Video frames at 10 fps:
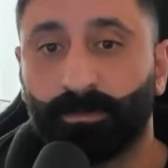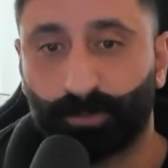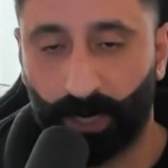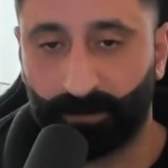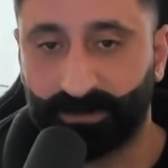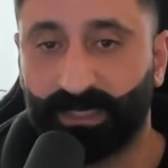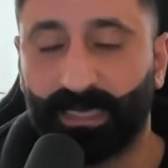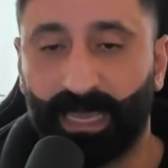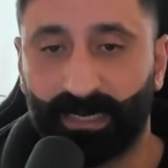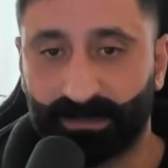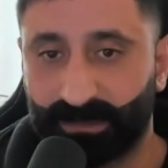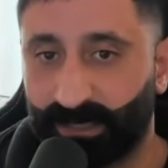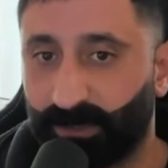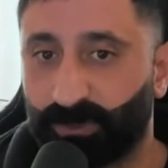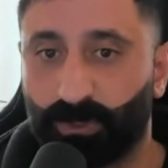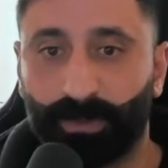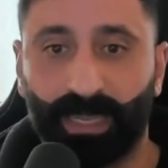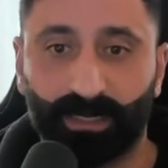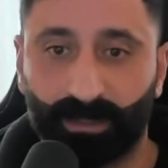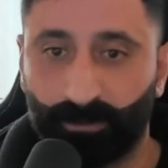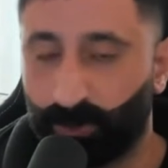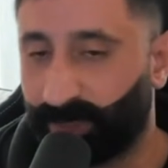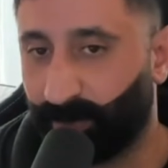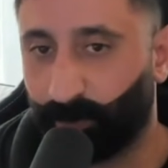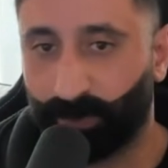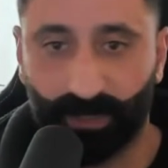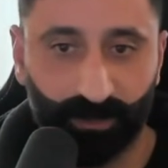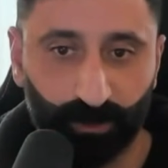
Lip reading: prompting, adding skills, knowing how to communicate with it,